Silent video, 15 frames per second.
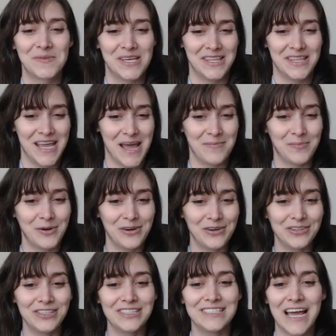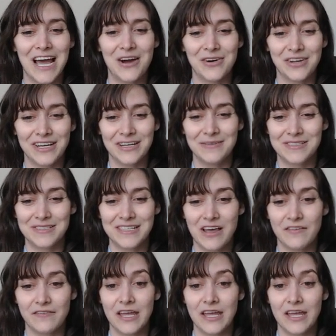The emperor looked down on himself